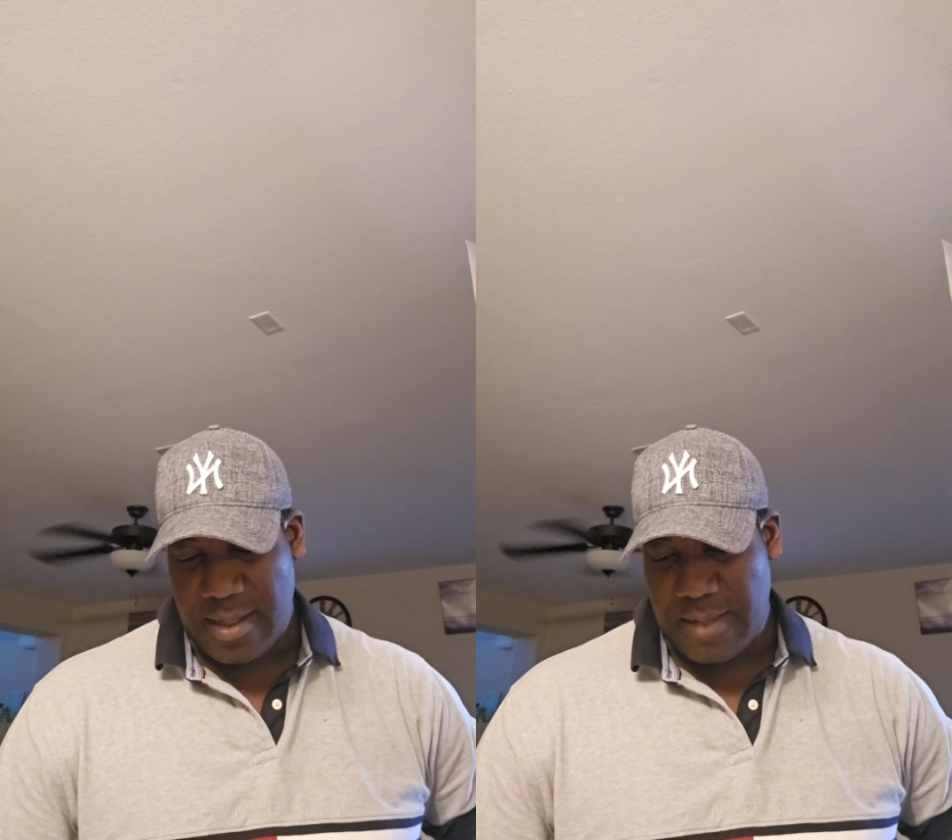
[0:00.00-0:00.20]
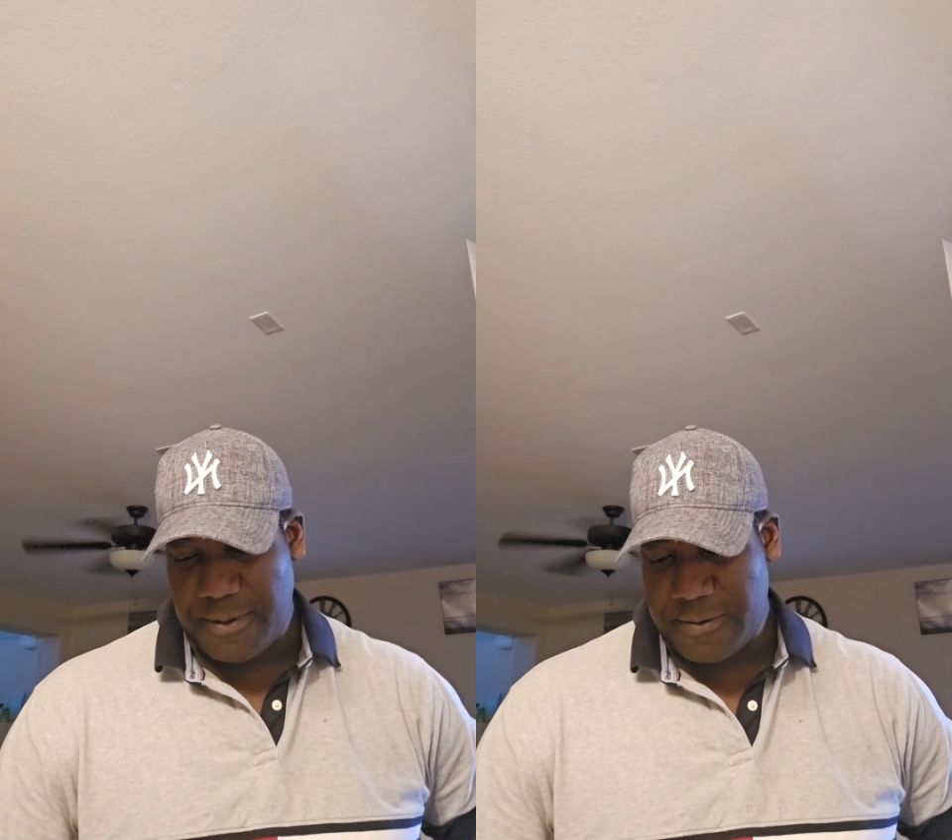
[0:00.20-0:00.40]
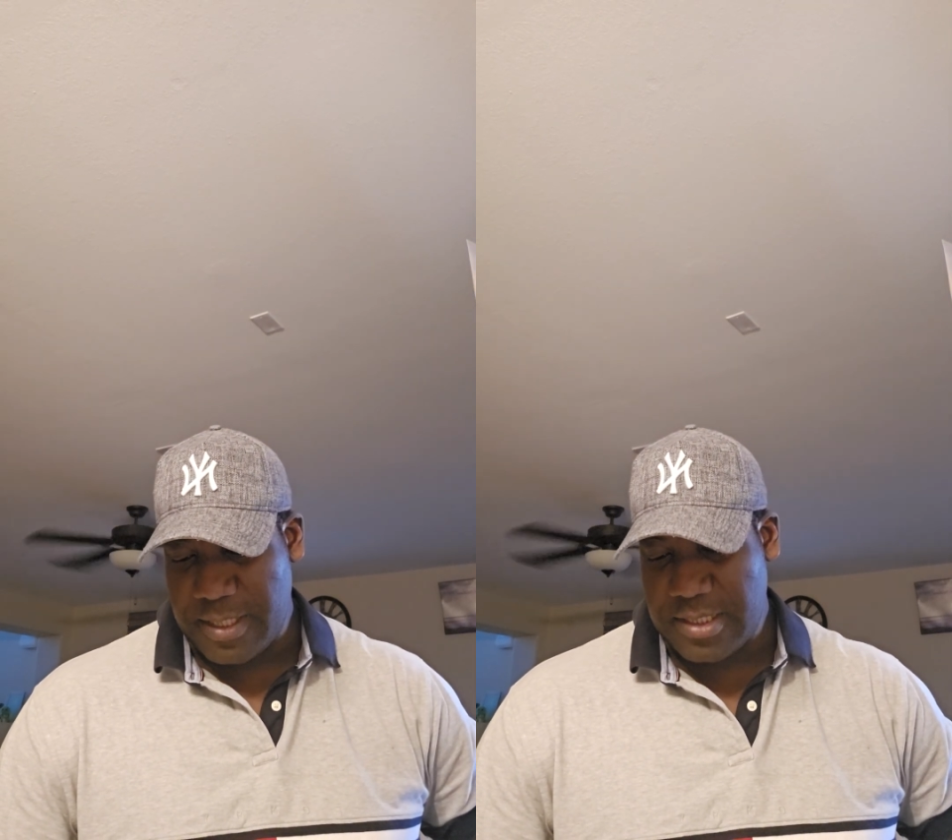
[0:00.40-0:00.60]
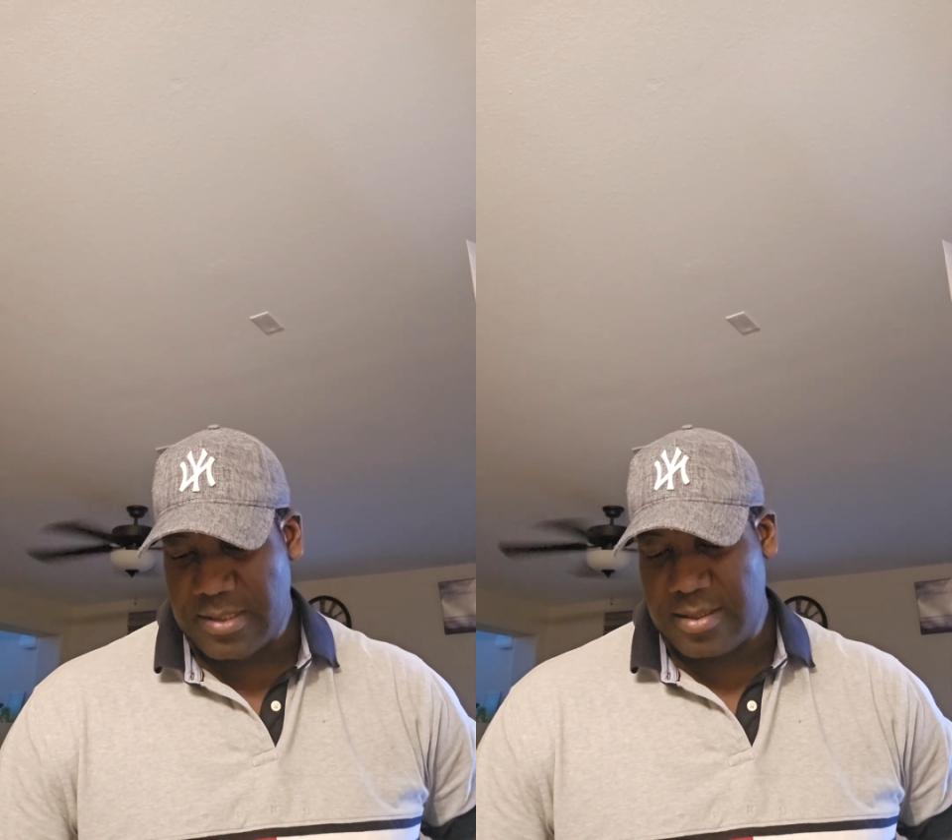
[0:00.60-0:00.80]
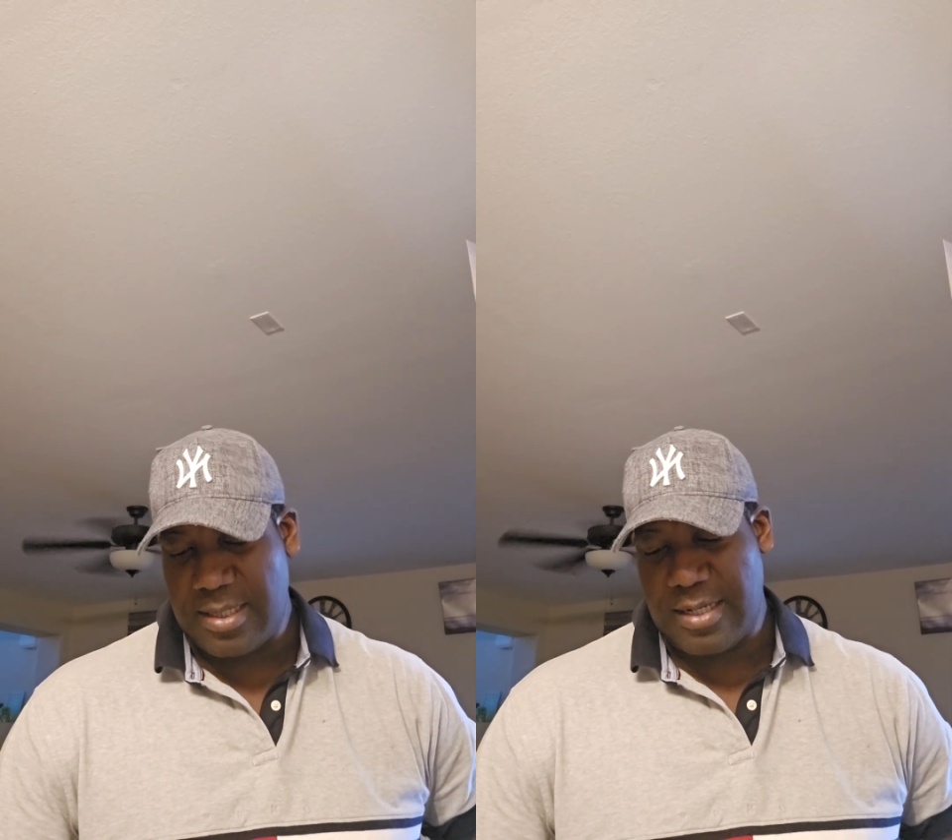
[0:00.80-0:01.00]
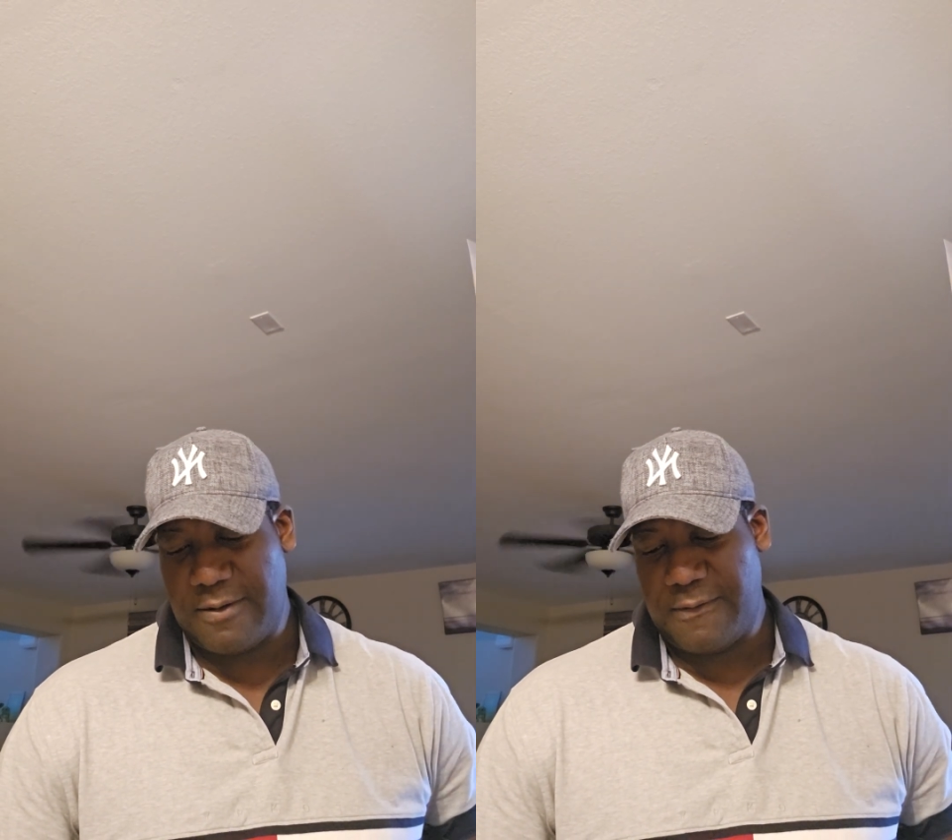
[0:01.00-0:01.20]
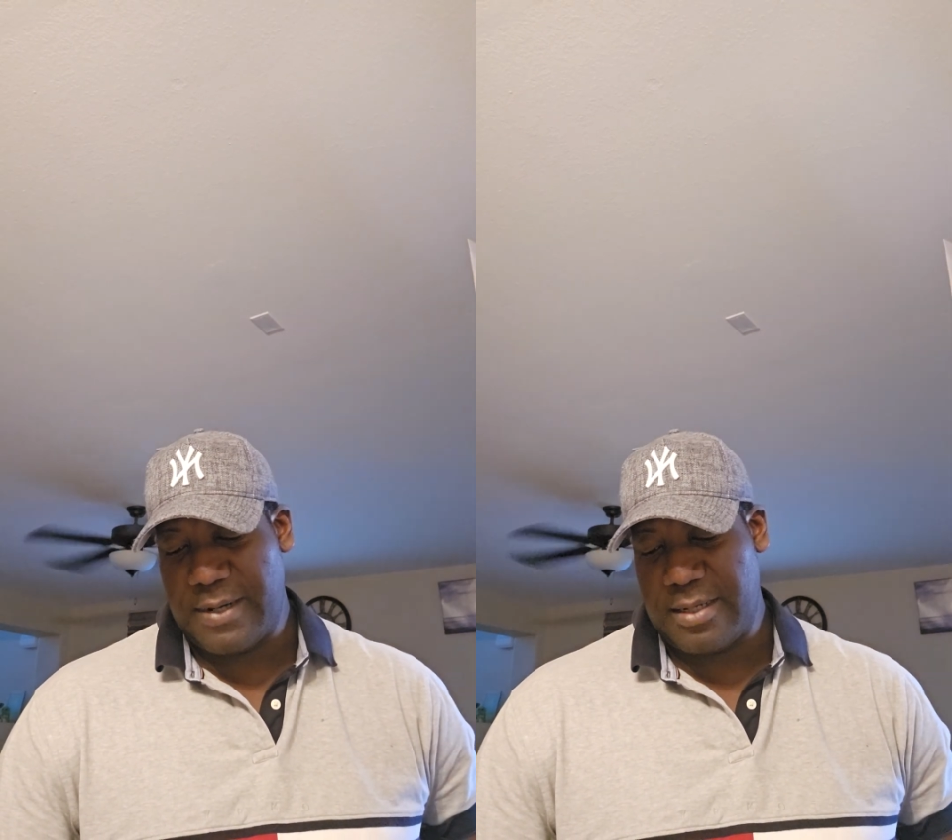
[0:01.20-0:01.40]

operational, and